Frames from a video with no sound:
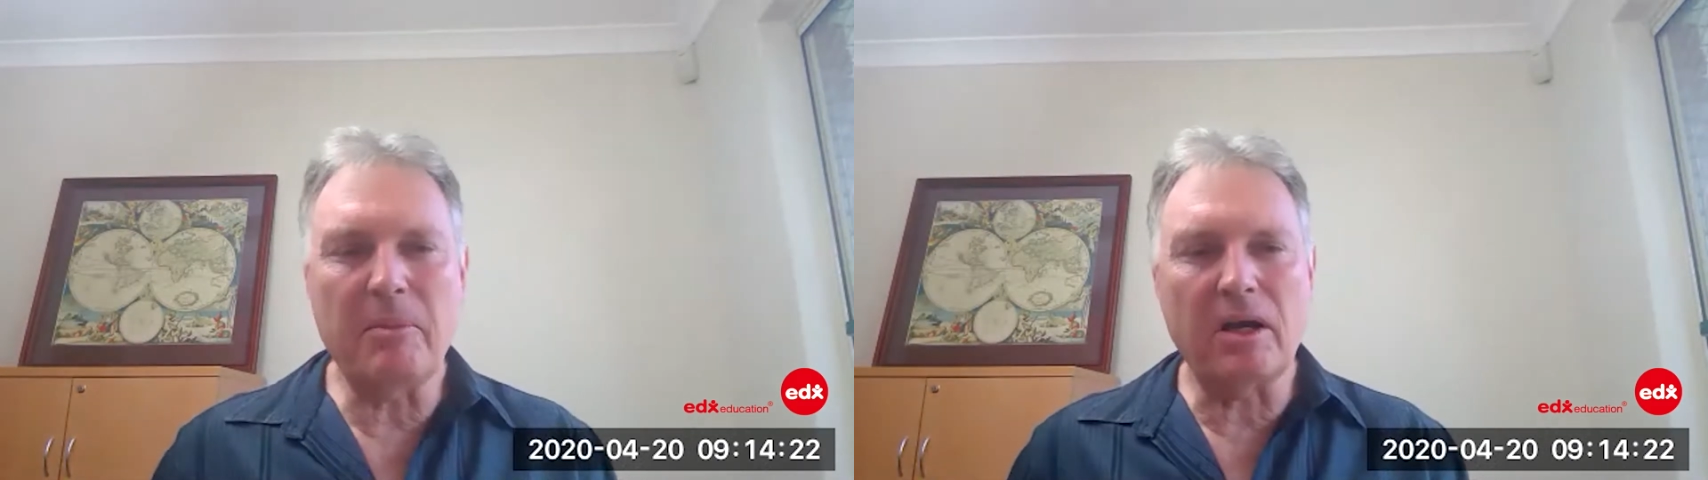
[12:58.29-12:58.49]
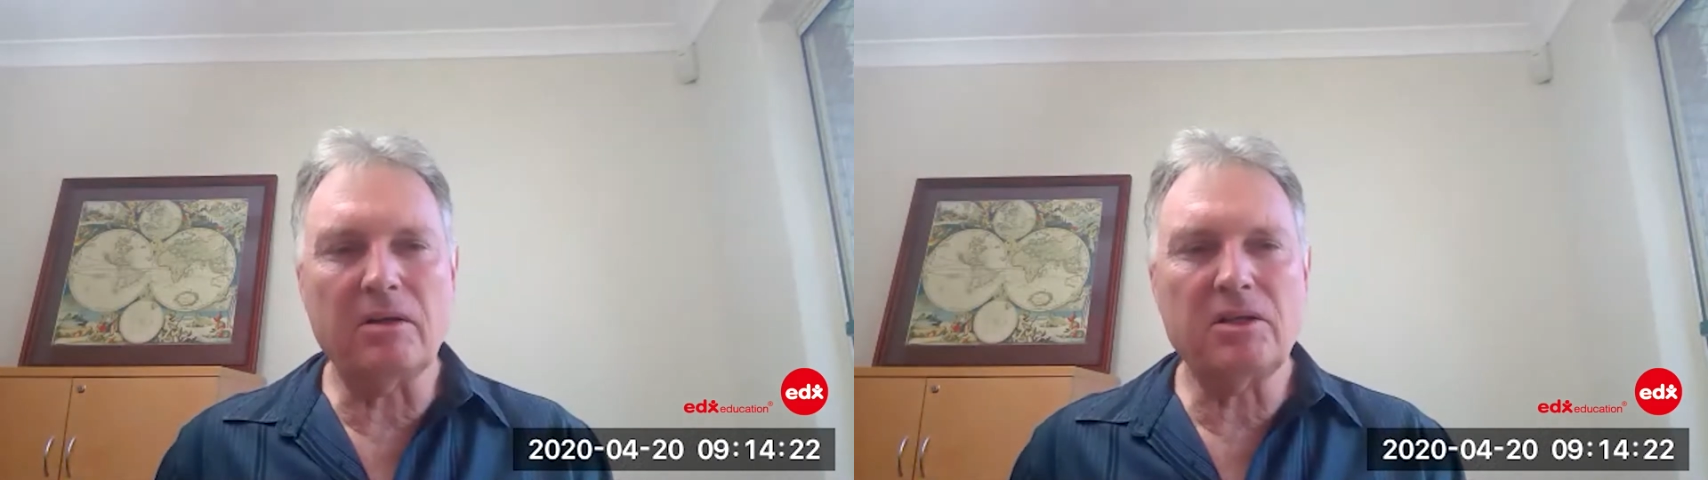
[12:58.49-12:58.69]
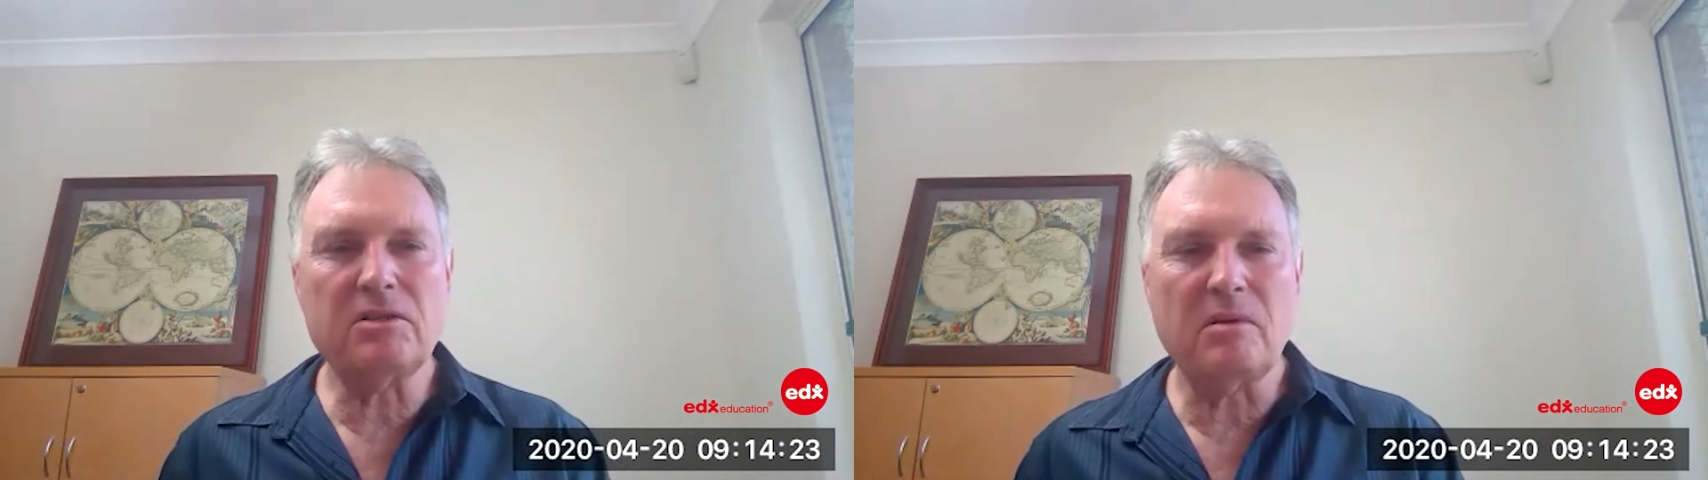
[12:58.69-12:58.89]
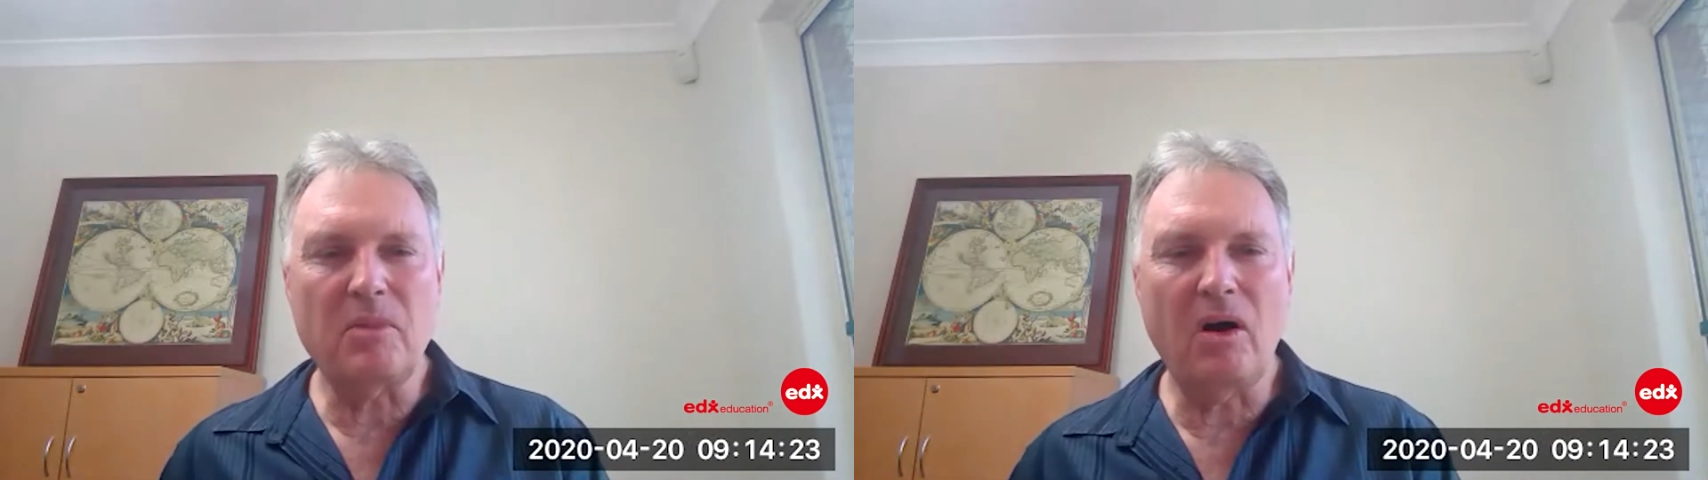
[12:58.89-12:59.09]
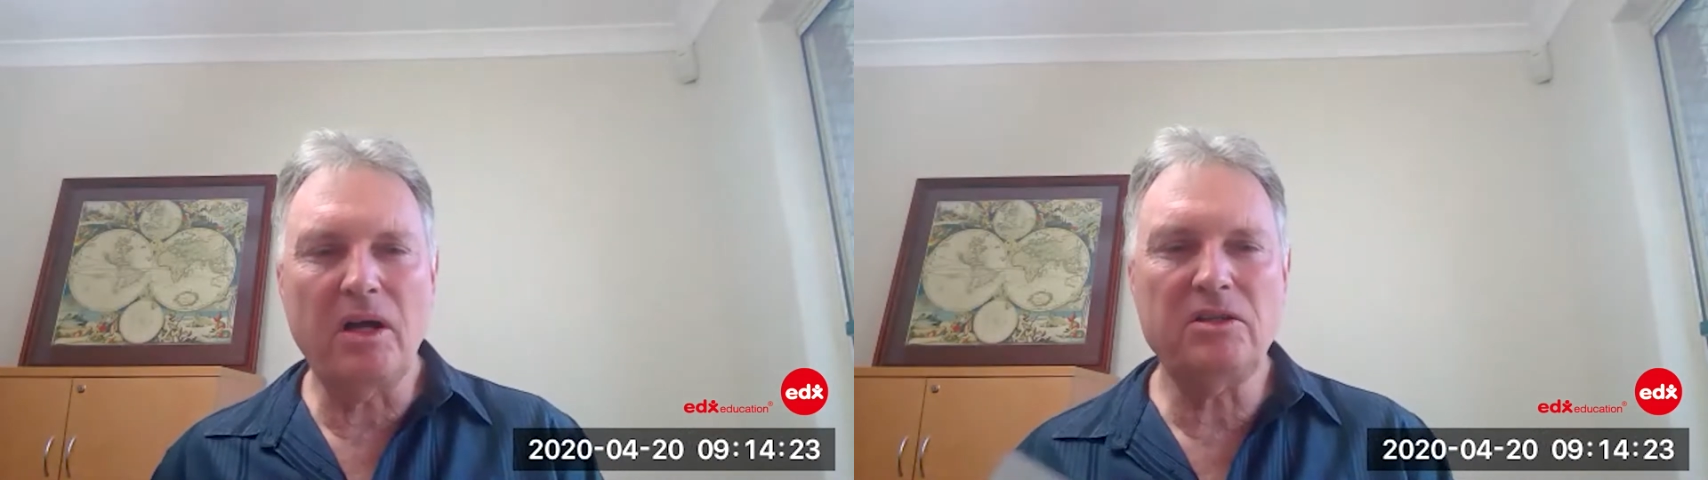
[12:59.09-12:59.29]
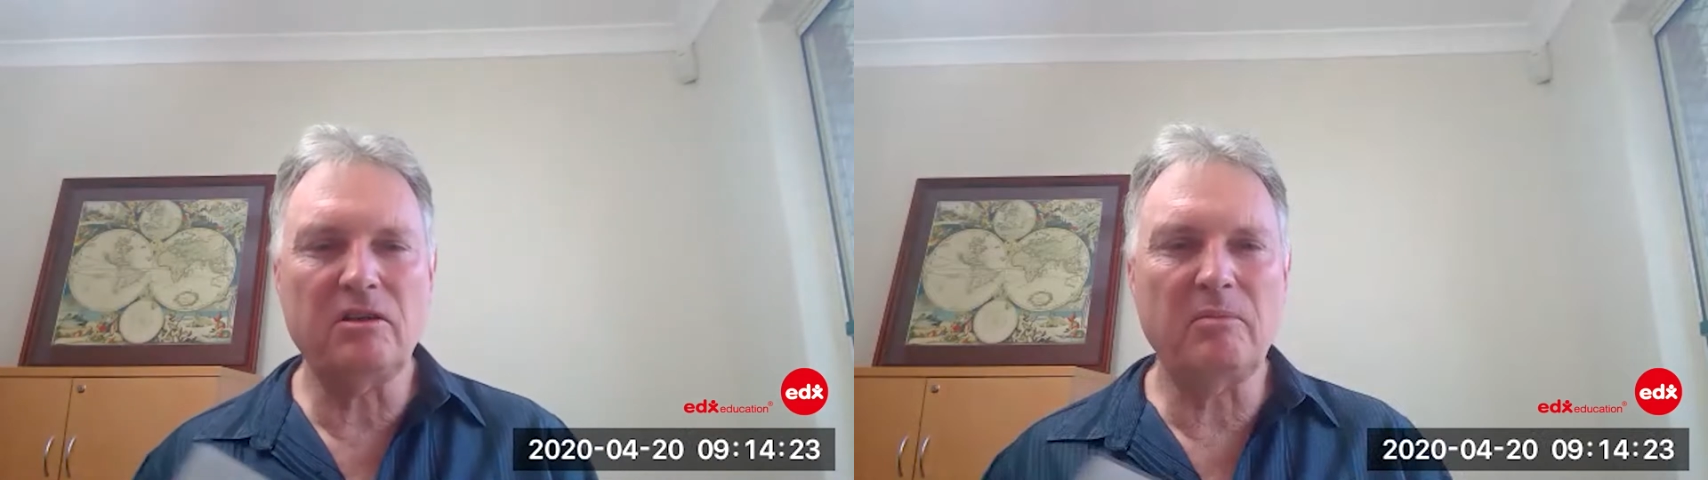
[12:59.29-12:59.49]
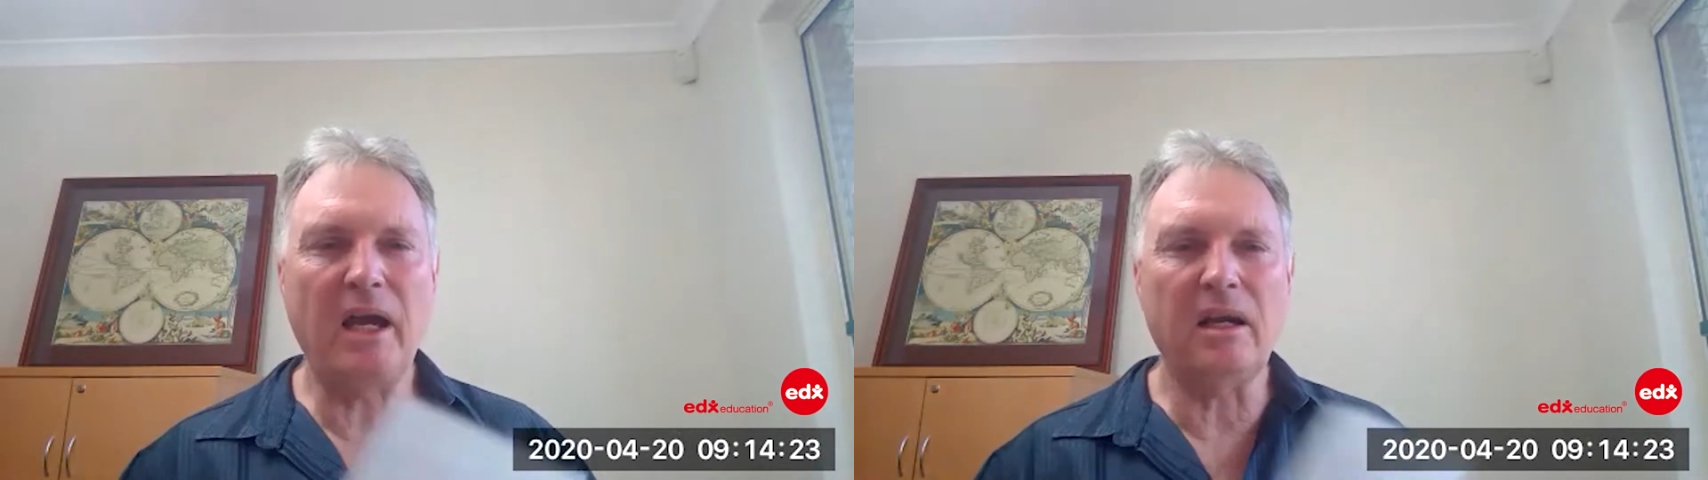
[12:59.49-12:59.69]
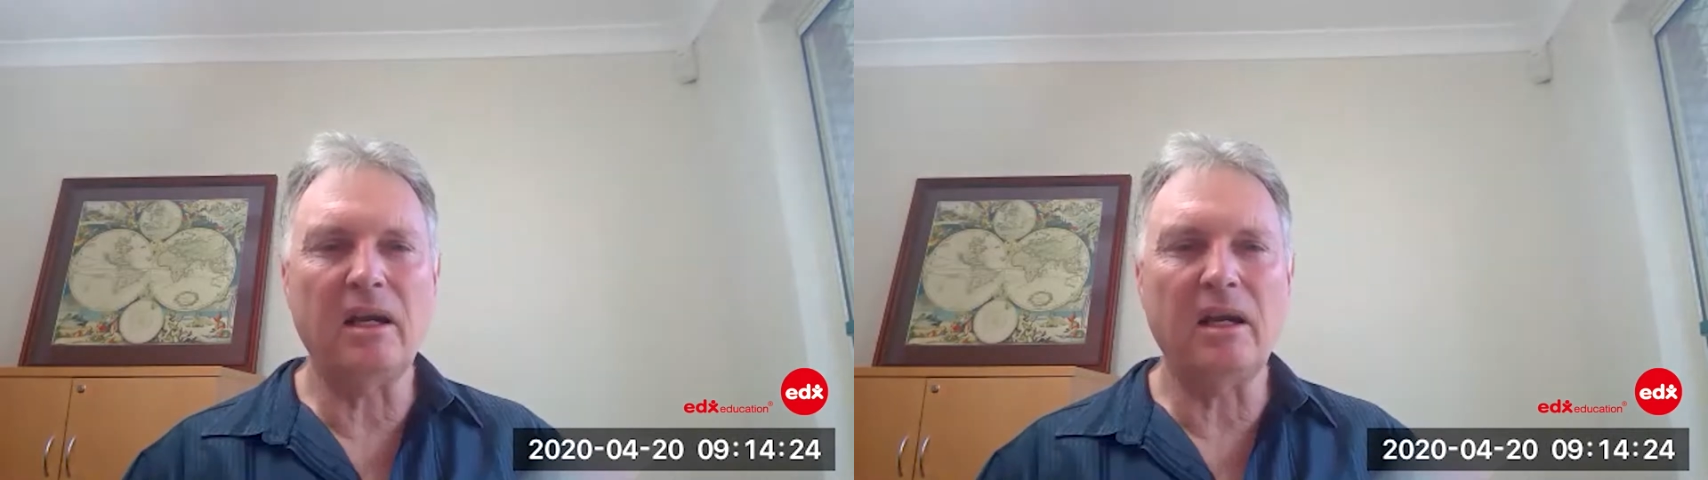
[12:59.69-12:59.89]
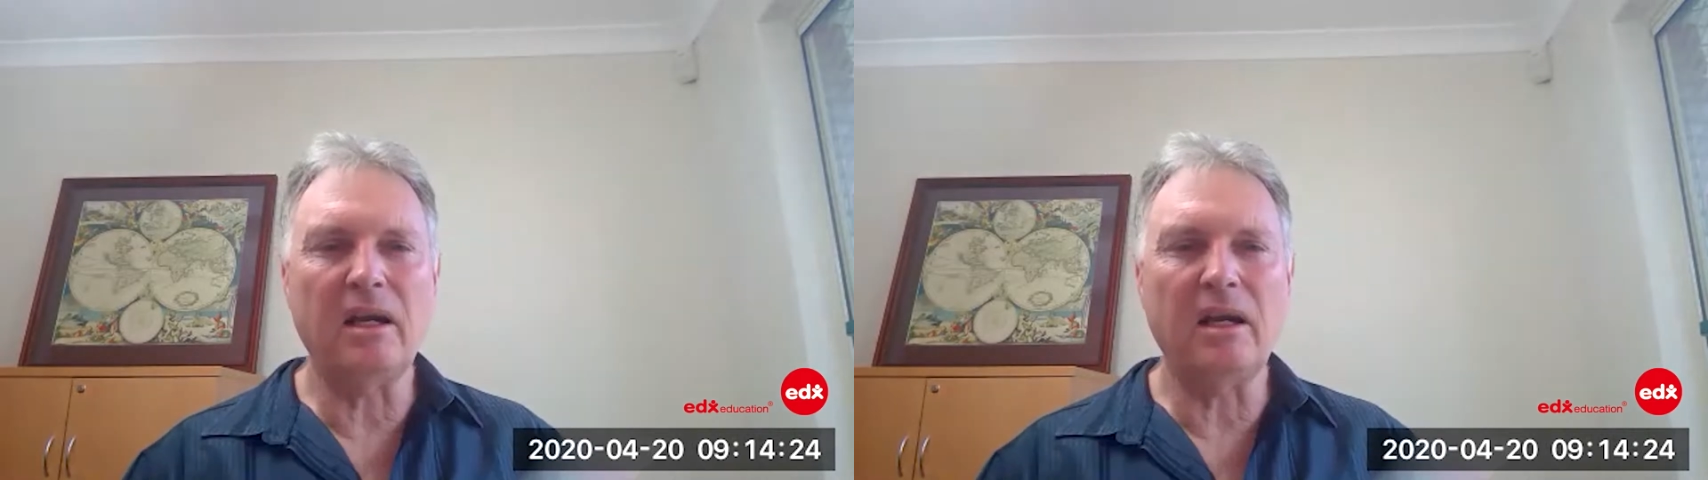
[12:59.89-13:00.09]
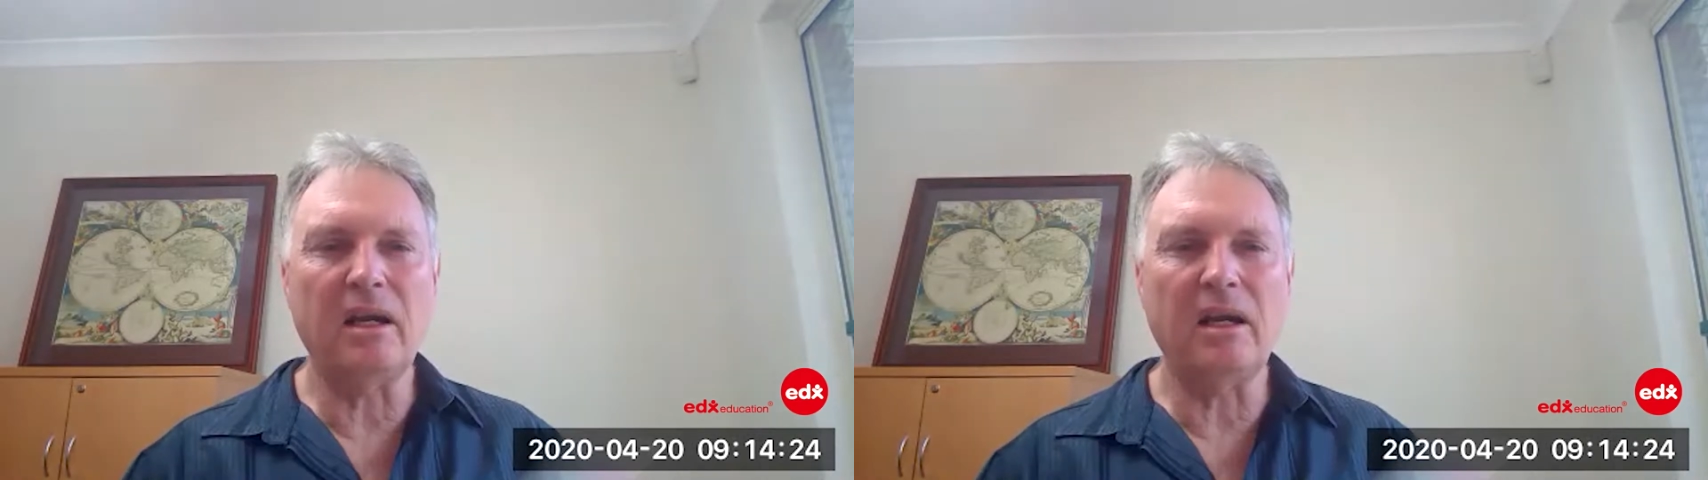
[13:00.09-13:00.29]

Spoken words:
but I'll just remind you about it. It